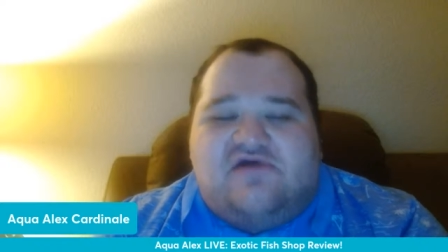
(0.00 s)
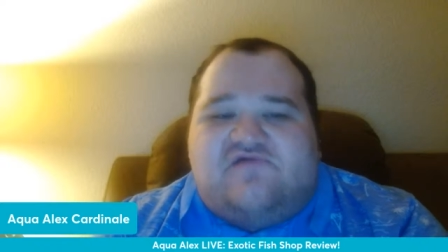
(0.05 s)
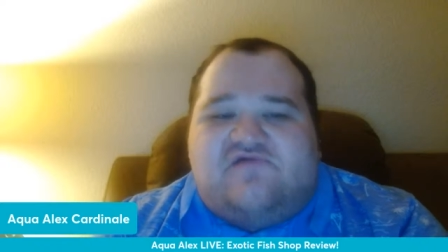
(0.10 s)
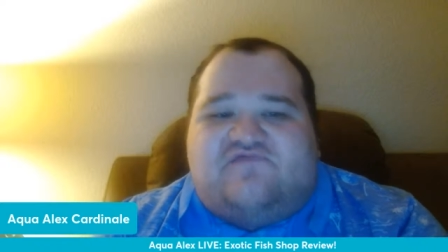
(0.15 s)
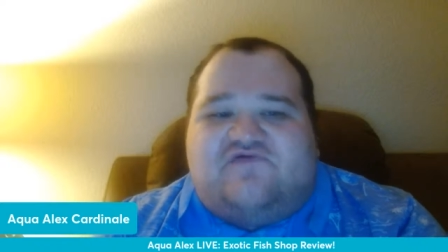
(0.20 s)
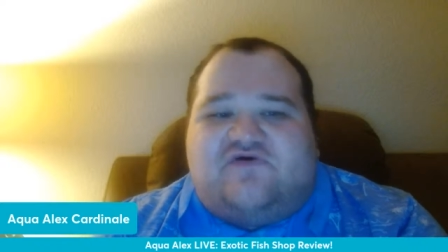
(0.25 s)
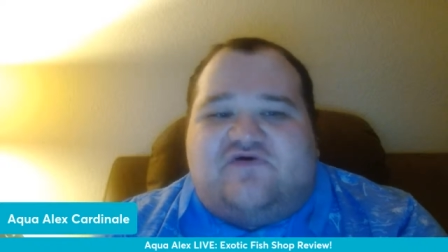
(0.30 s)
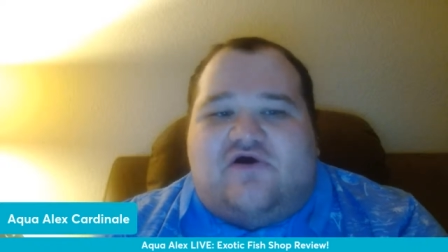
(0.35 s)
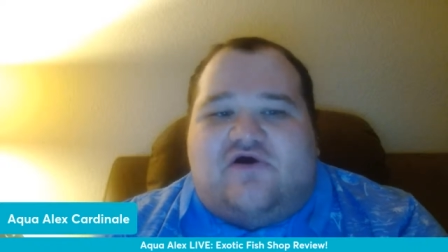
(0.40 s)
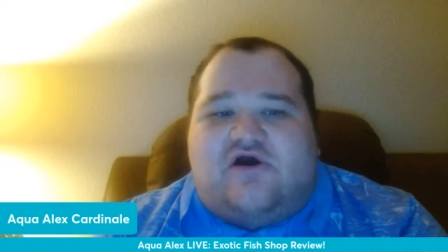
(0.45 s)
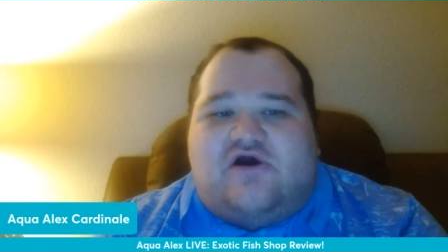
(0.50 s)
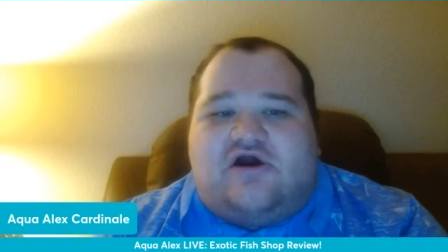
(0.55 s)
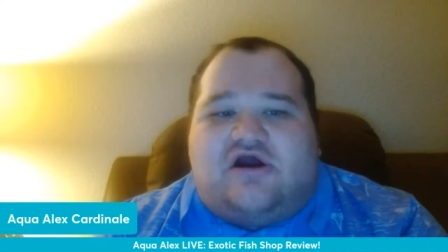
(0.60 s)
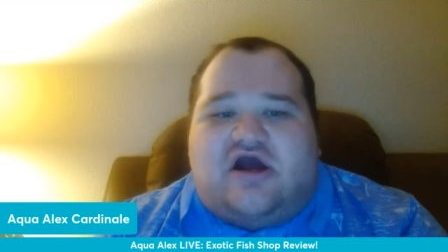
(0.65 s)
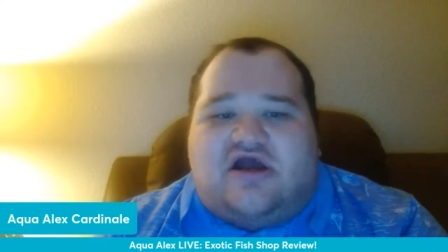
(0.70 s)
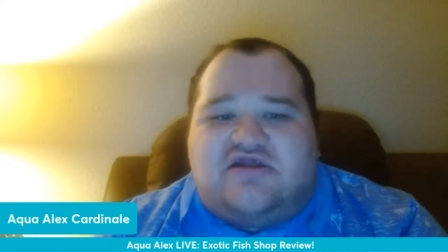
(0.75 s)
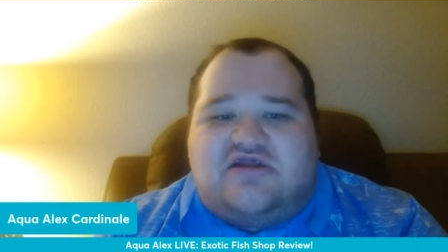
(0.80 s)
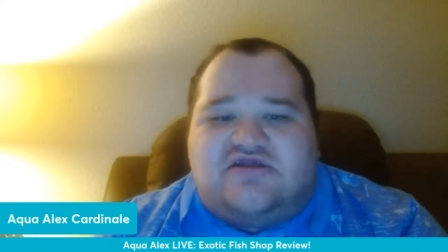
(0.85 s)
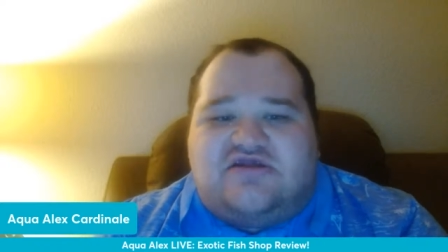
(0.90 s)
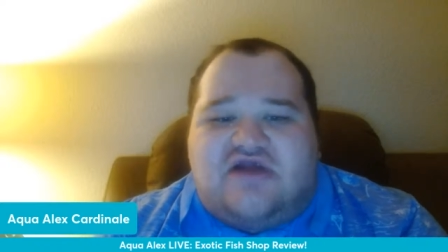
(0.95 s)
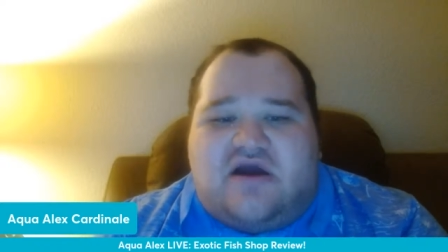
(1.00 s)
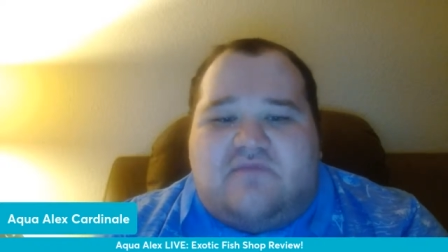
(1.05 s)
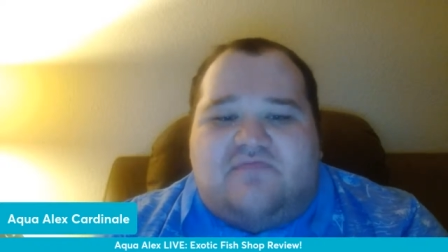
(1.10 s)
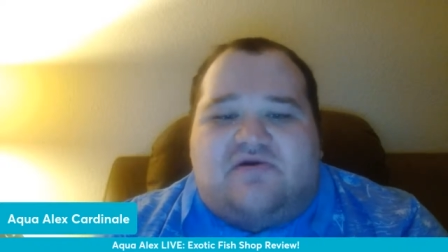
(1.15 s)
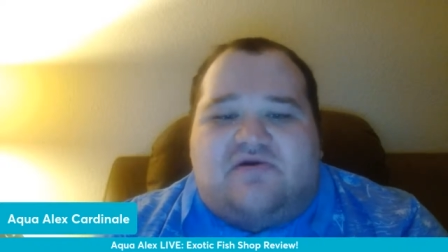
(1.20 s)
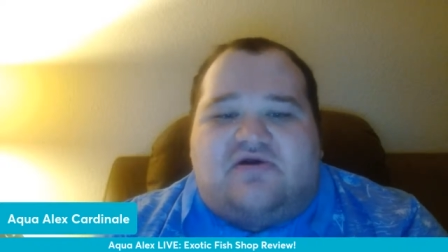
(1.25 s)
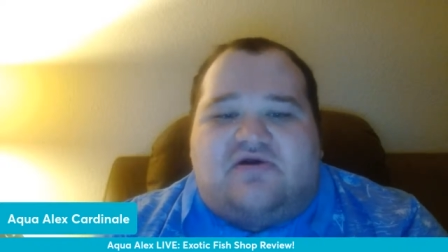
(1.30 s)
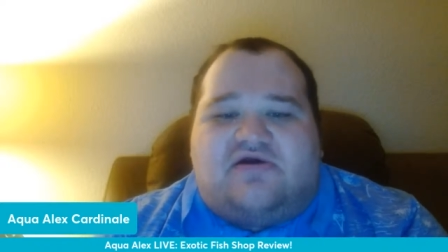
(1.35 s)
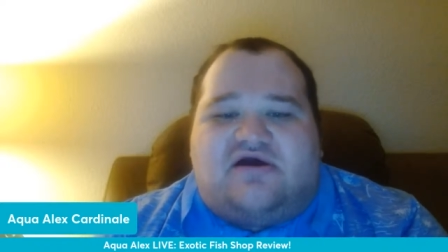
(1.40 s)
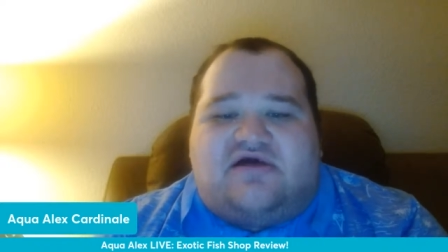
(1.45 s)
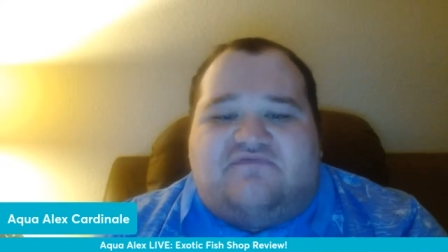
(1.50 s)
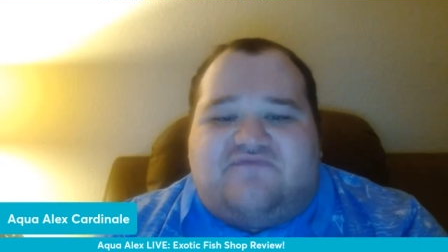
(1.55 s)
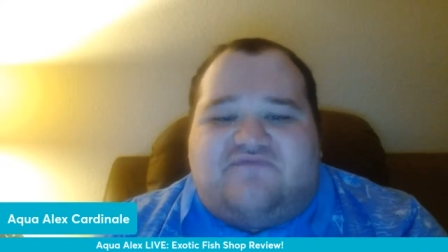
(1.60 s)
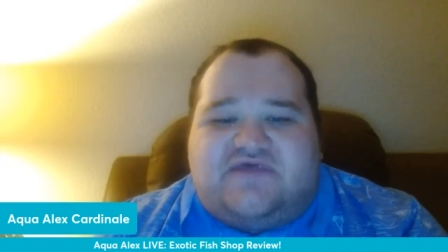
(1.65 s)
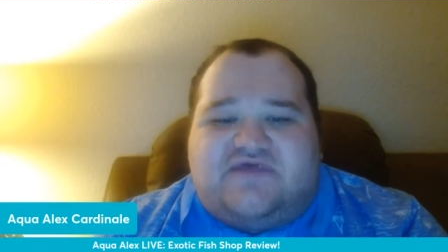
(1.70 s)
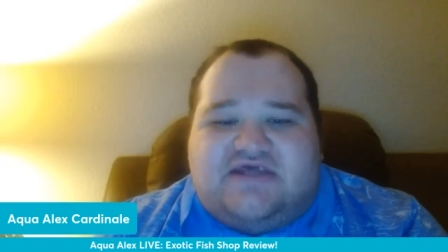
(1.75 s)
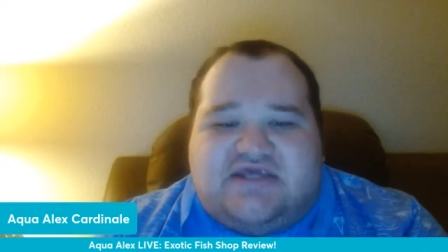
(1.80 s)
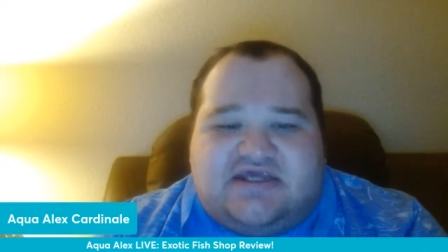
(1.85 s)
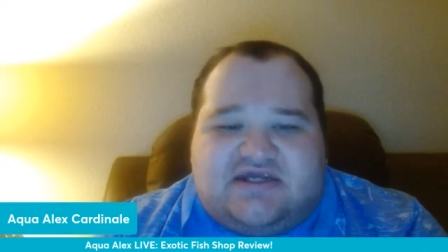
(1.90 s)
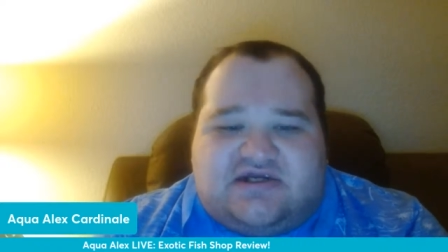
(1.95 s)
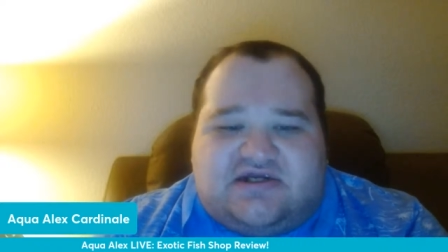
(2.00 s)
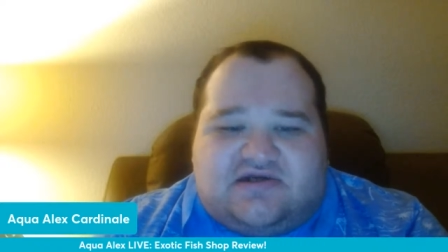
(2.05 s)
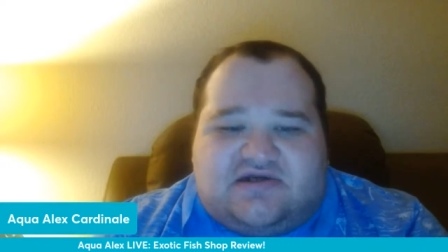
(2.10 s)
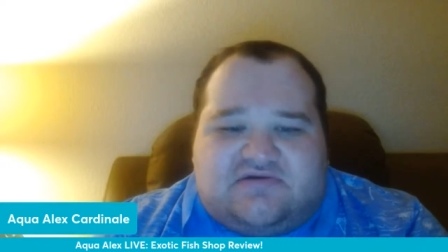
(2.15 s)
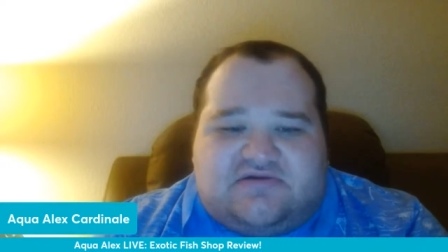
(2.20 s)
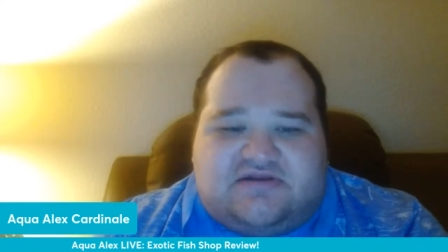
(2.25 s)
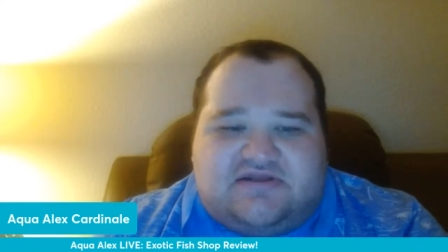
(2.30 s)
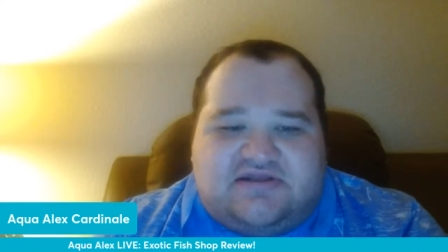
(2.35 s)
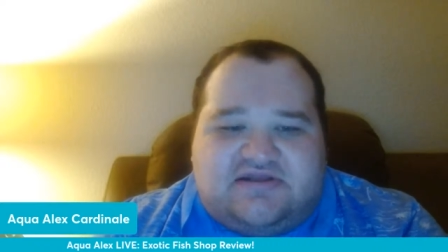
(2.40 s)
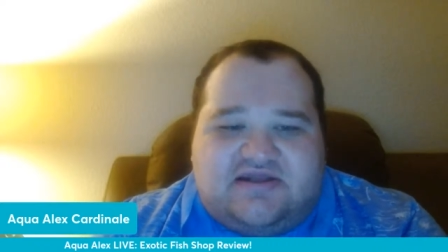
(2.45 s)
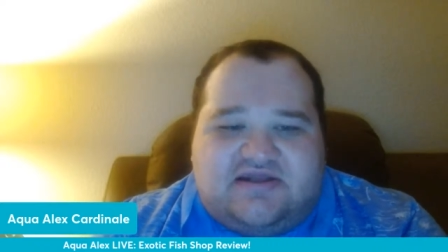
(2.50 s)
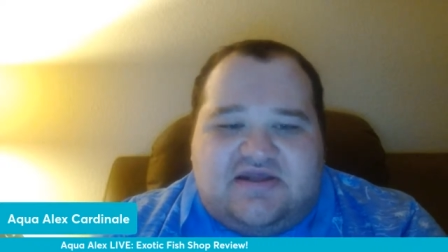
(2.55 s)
for a number of years,